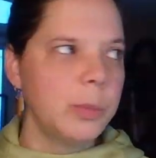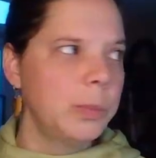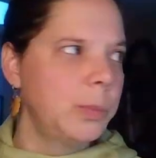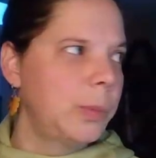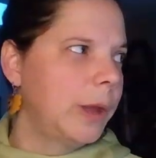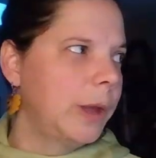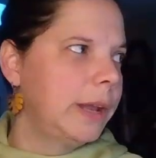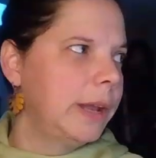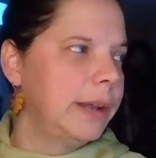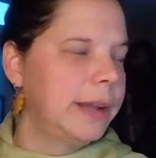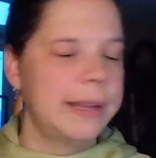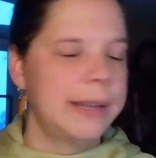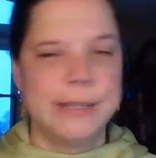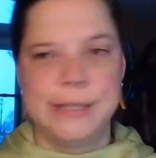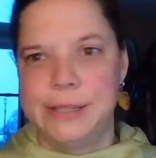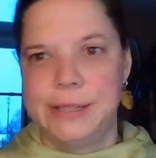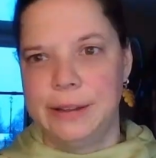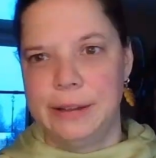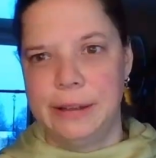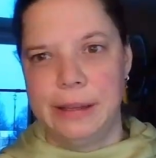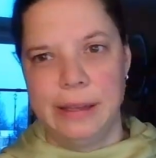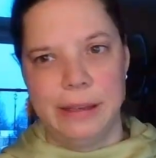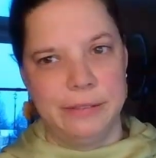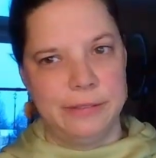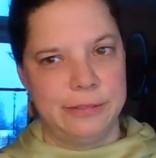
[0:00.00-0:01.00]
but I
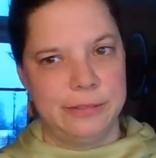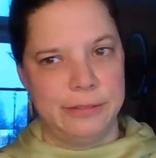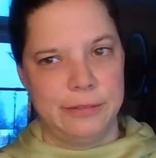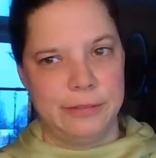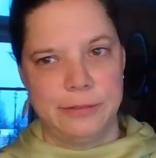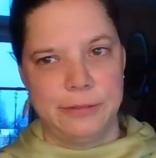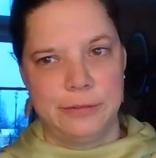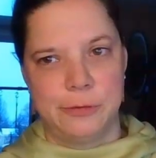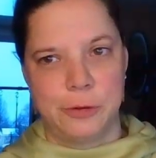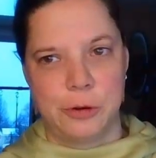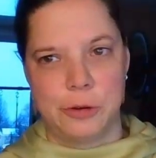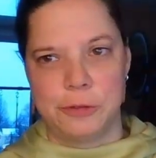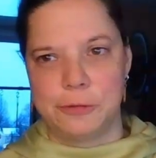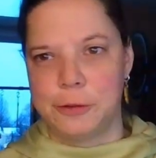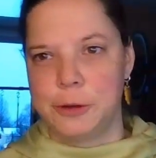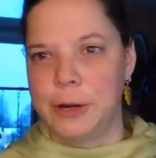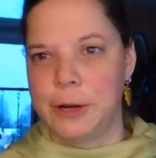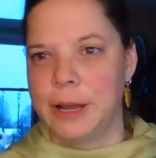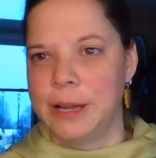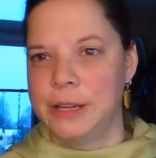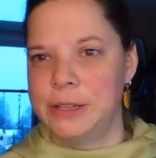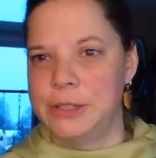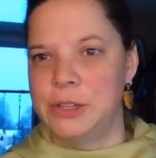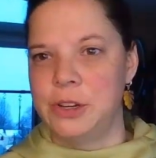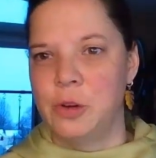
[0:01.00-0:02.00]
still have
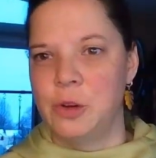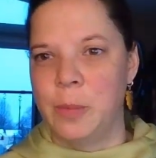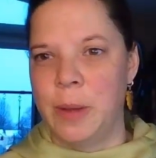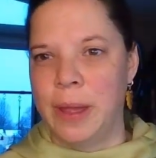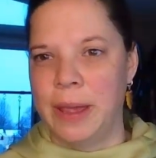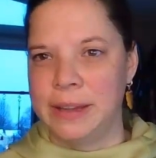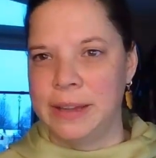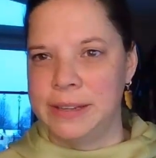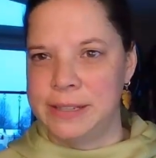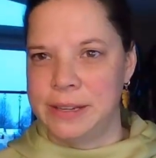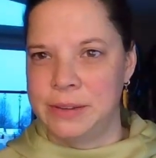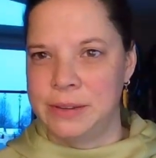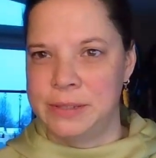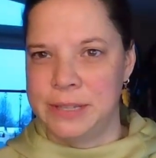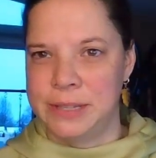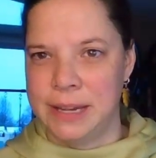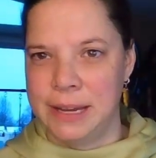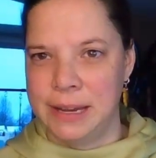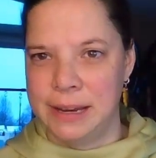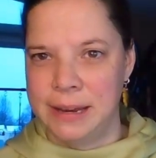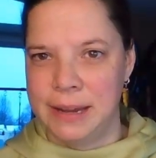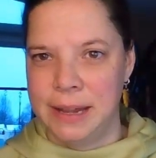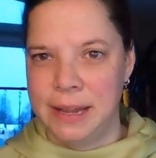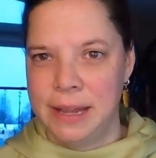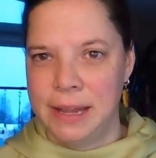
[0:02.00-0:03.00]
4-foot-high snowbanks
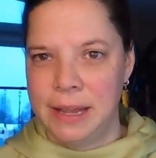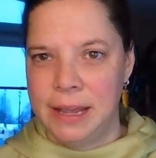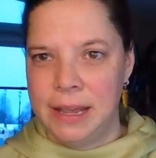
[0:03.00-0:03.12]
outside.